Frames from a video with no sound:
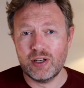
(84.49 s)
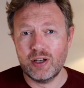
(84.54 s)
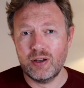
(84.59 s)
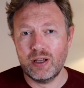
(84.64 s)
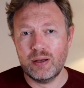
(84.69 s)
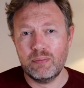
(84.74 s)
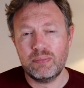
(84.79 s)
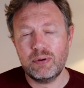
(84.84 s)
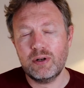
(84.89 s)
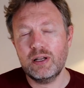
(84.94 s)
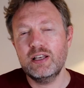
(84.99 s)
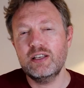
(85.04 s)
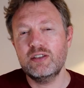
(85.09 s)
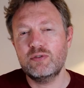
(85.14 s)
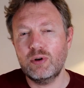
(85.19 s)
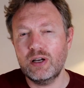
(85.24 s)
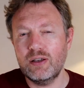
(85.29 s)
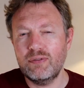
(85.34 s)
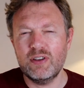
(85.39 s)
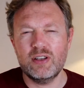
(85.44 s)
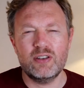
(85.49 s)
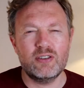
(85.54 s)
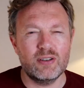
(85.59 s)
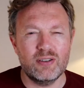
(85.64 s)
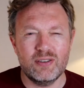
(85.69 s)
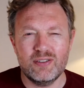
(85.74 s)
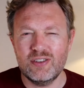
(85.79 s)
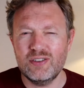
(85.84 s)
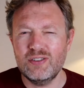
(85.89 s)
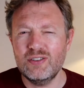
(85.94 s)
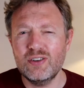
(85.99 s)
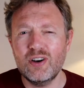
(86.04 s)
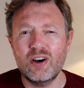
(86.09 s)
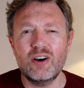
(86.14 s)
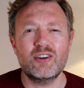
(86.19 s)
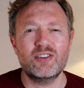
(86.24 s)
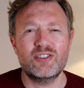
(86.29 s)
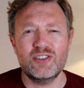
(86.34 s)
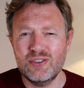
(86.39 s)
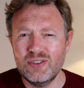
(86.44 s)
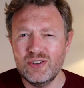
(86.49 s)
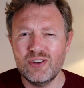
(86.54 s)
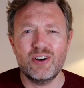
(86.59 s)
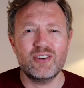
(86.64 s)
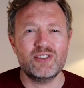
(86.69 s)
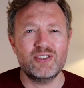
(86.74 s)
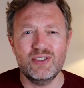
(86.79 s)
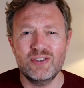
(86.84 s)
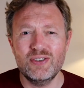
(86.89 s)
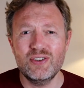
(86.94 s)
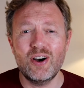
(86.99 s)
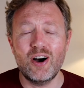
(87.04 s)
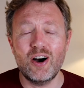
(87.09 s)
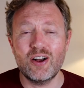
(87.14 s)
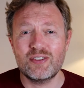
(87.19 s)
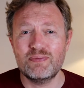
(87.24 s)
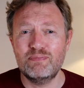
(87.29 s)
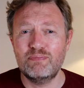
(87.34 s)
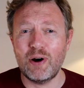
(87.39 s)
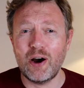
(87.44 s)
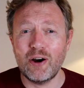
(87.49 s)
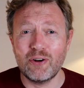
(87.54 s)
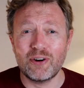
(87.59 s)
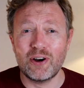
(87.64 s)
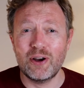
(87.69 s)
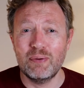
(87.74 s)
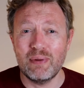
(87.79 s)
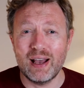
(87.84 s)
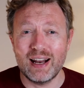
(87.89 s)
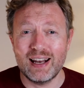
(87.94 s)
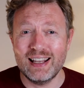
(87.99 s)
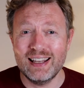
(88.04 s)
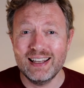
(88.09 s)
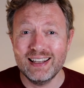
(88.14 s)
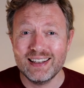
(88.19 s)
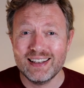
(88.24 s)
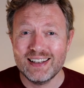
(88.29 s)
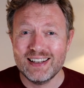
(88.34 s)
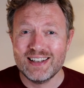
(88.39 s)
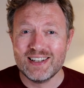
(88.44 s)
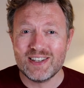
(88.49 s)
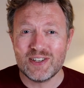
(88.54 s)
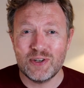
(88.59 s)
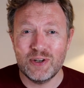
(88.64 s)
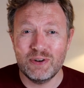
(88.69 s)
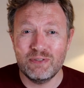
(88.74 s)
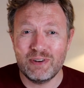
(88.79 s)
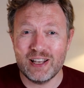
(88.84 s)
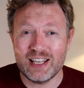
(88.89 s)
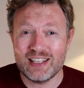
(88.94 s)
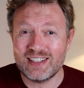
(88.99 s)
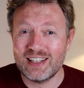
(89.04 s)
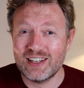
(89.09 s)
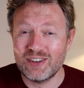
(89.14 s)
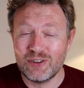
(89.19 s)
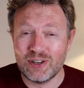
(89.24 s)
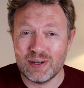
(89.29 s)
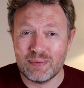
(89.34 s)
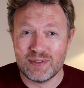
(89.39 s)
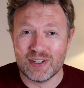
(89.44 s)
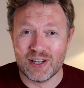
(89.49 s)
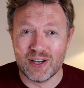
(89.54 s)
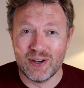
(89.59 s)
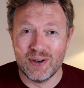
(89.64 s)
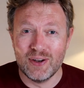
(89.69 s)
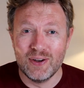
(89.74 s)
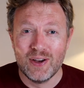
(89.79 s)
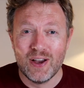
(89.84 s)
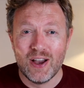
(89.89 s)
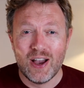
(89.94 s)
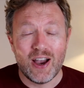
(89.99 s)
and please, whatever you do, do not borrow money to invest in crypto.